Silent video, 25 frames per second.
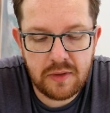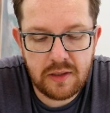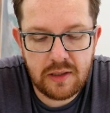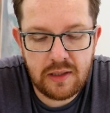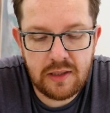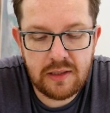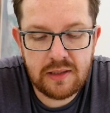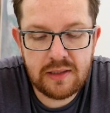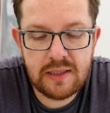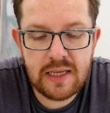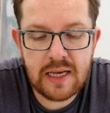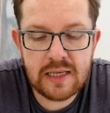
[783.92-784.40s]

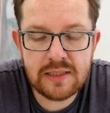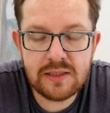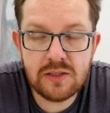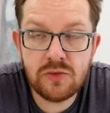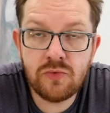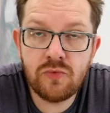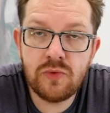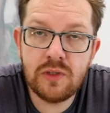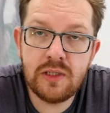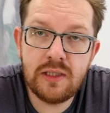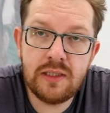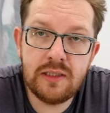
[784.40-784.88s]
it
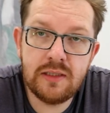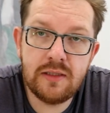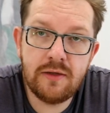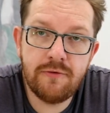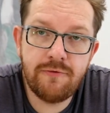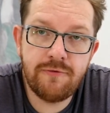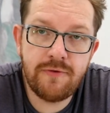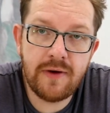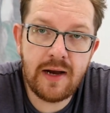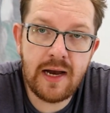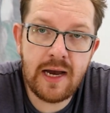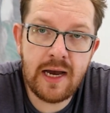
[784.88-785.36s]
doesn't really
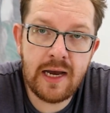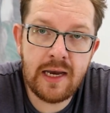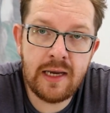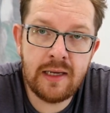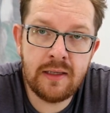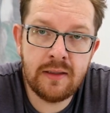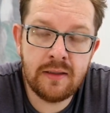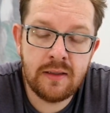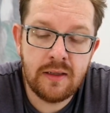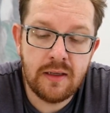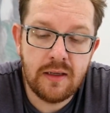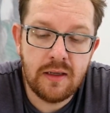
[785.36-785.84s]

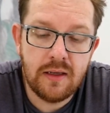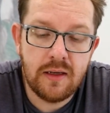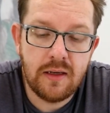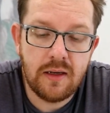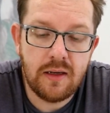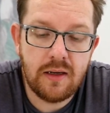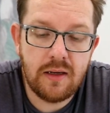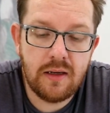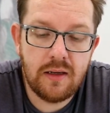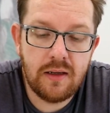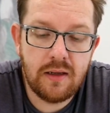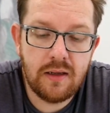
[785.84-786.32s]
define
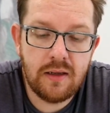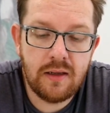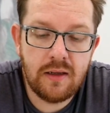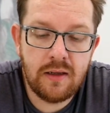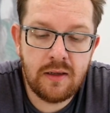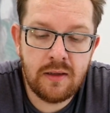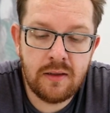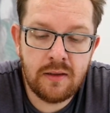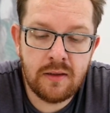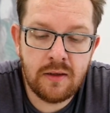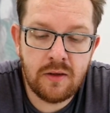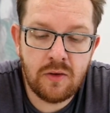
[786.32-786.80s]

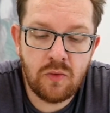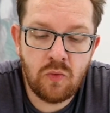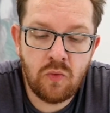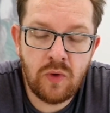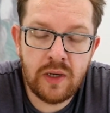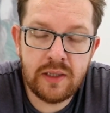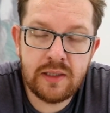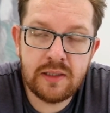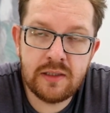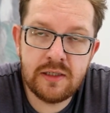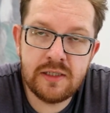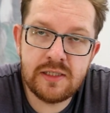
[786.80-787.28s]

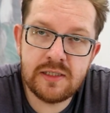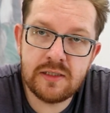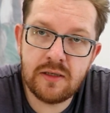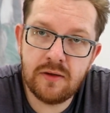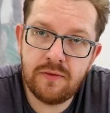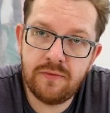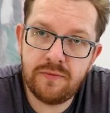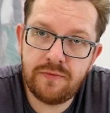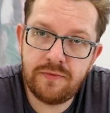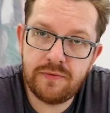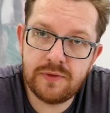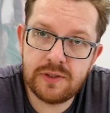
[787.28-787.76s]
whether
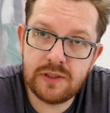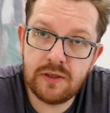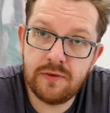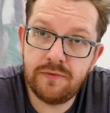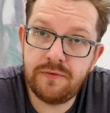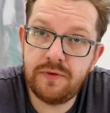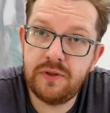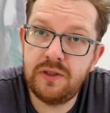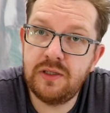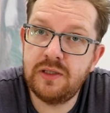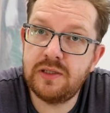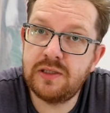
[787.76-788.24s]

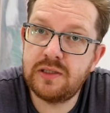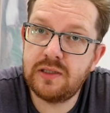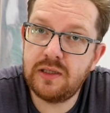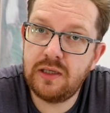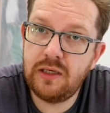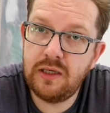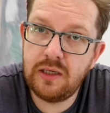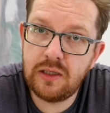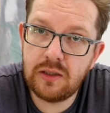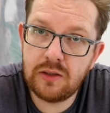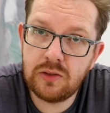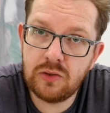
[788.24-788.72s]
something is
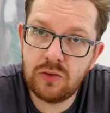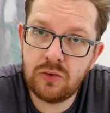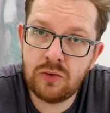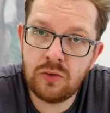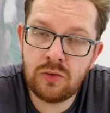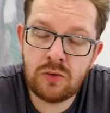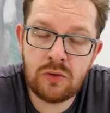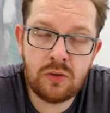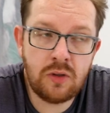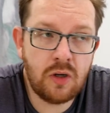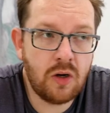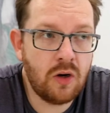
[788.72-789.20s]

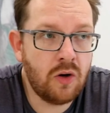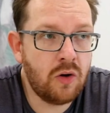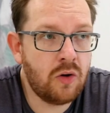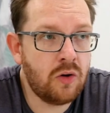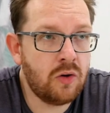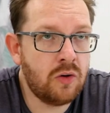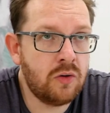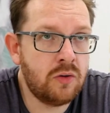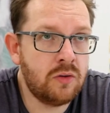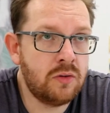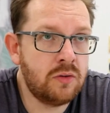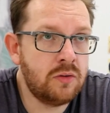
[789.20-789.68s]
equal
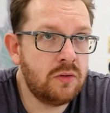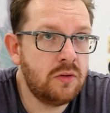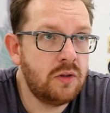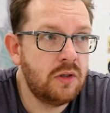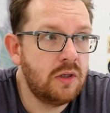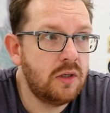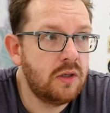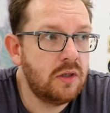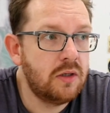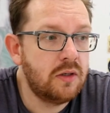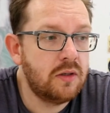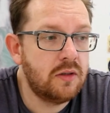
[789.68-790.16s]
or
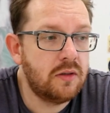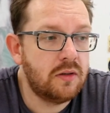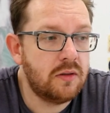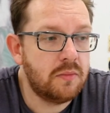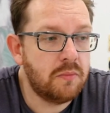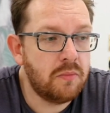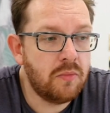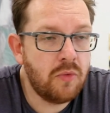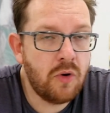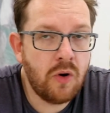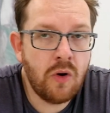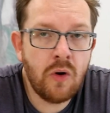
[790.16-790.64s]

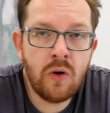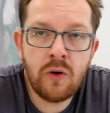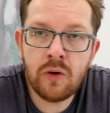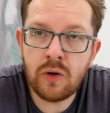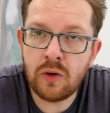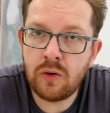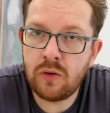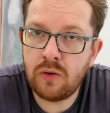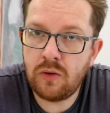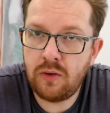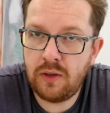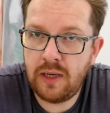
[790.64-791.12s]
more
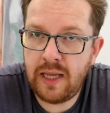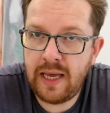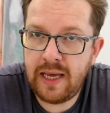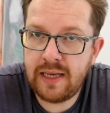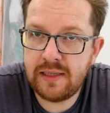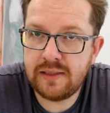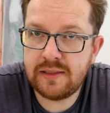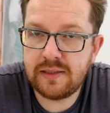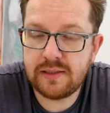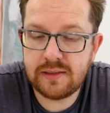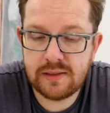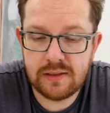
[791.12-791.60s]
or
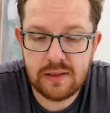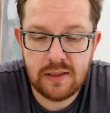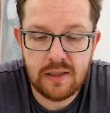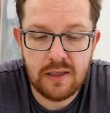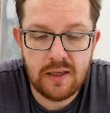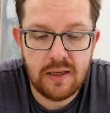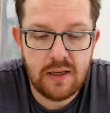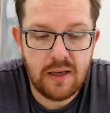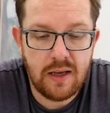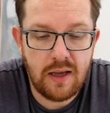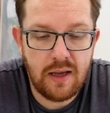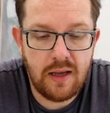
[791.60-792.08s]
less.
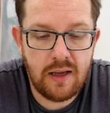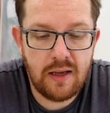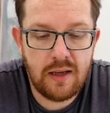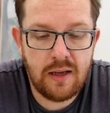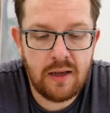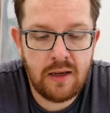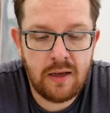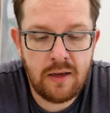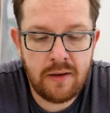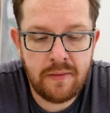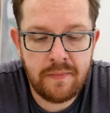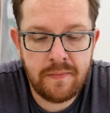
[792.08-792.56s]

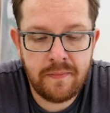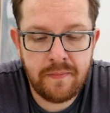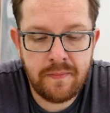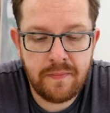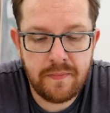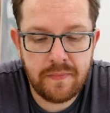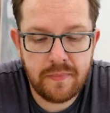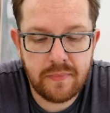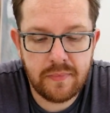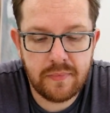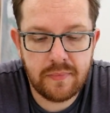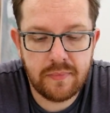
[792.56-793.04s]

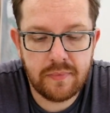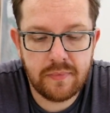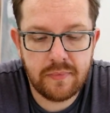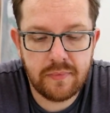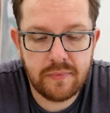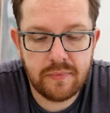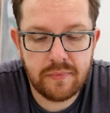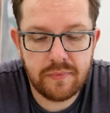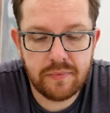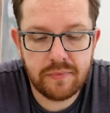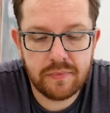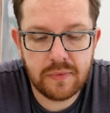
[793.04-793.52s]

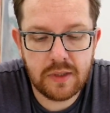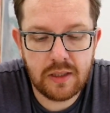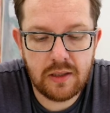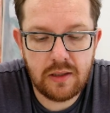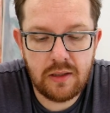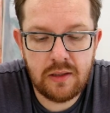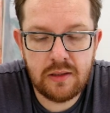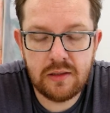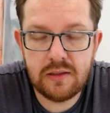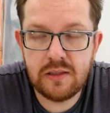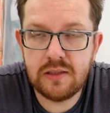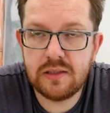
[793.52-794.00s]

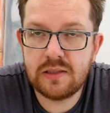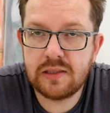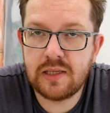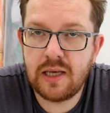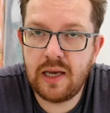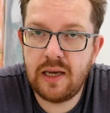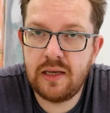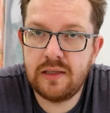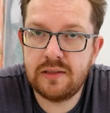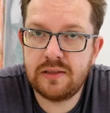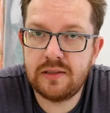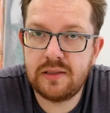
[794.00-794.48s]
In this
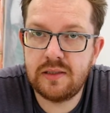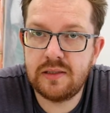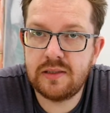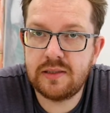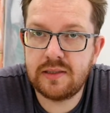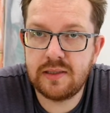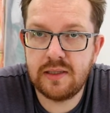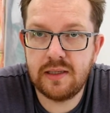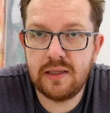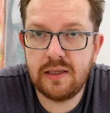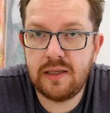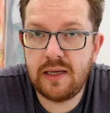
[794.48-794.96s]
case,
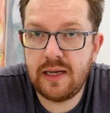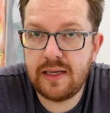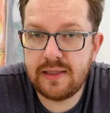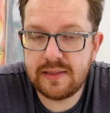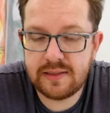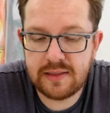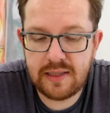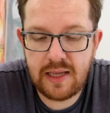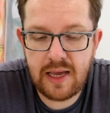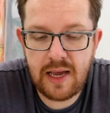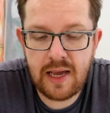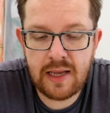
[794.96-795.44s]
it's
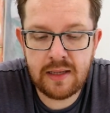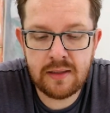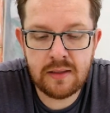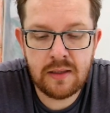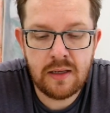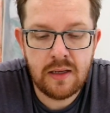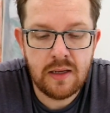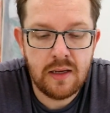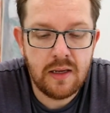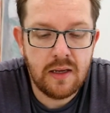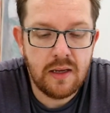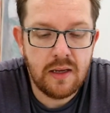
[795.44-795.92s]
less than.